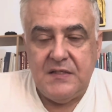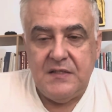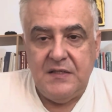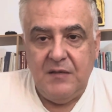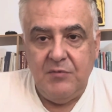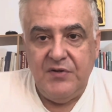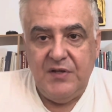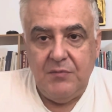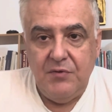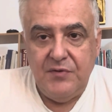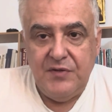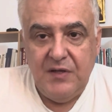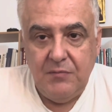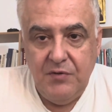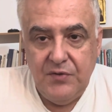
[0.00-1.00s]

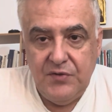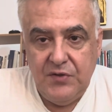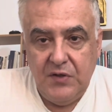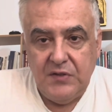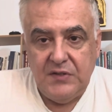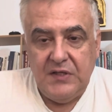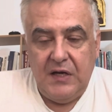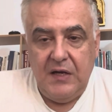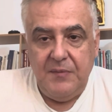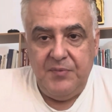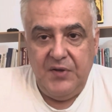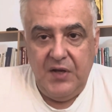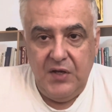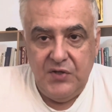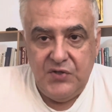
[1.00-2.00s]

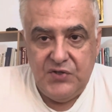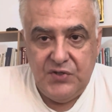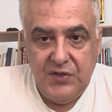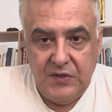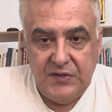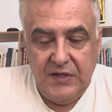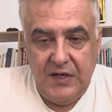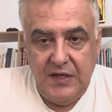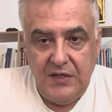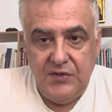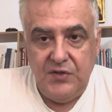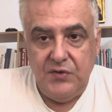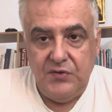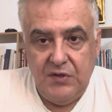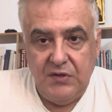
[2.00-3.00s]

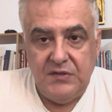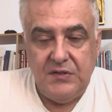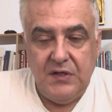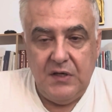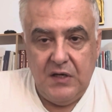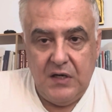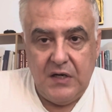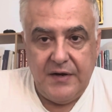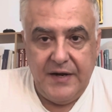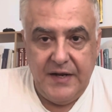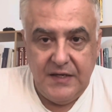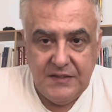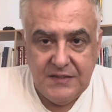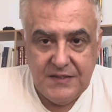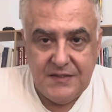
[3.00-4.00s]

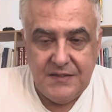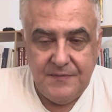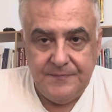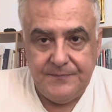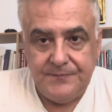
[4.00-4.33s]
www.iph.edu.rs,